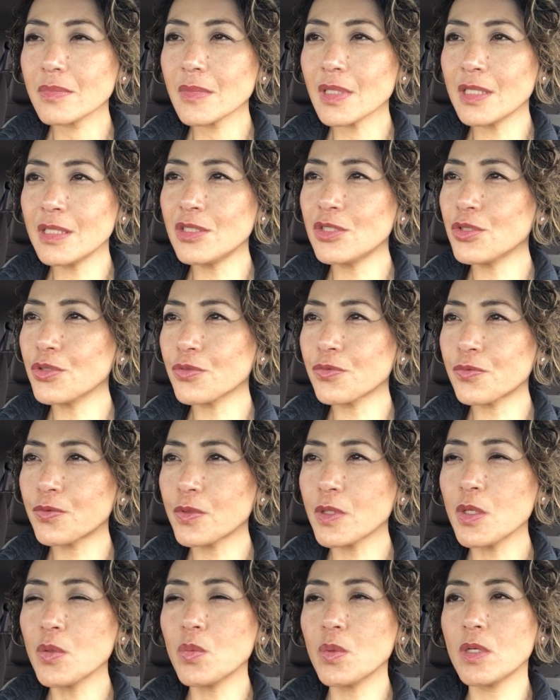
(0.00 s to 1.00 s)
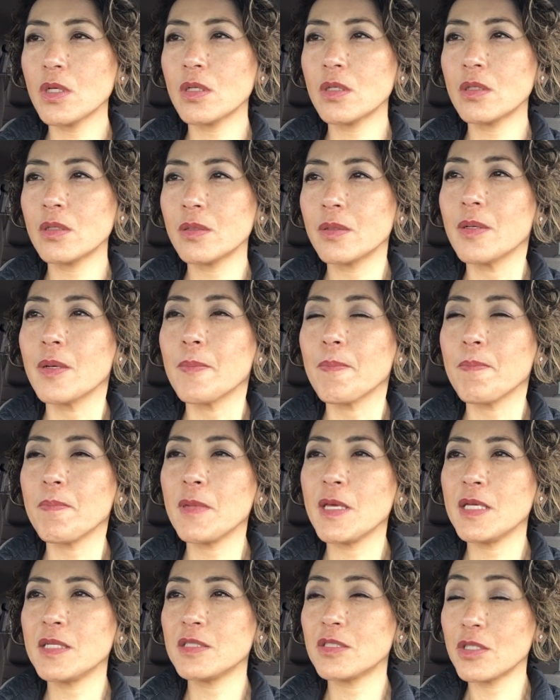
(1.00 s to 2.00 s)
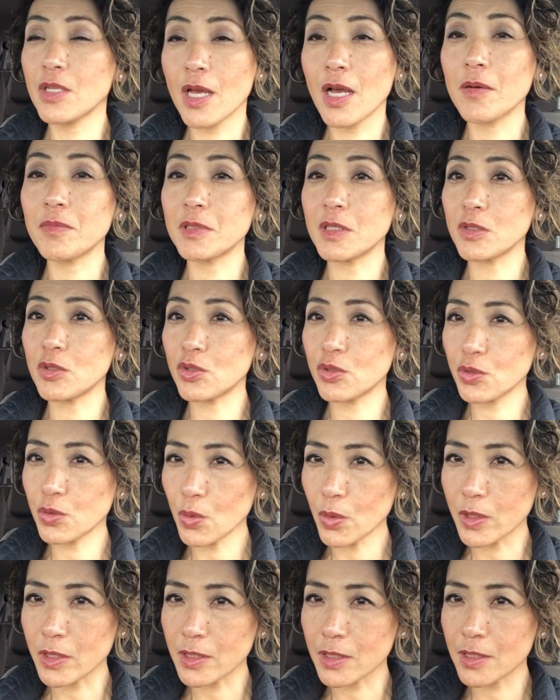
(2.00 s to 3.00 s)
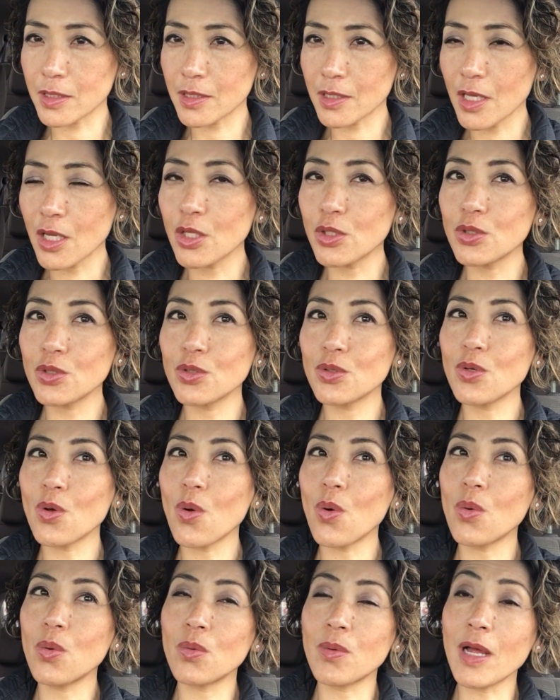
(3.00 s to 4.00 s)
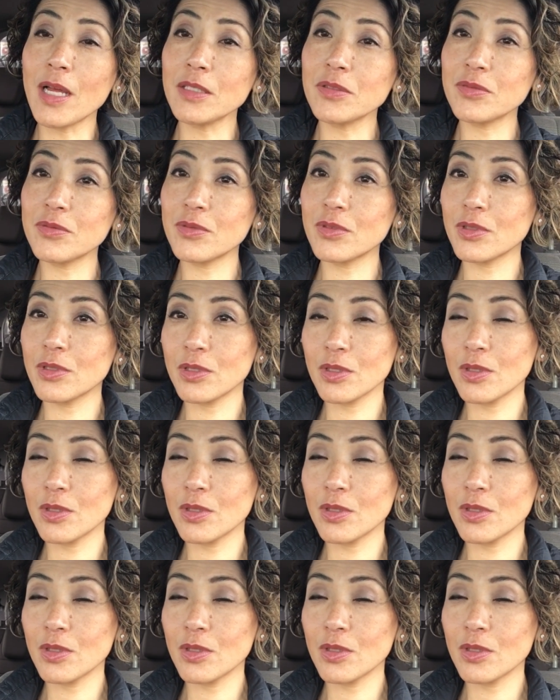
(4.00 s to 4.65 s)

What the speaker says: It's your free will, means you have the choice to go left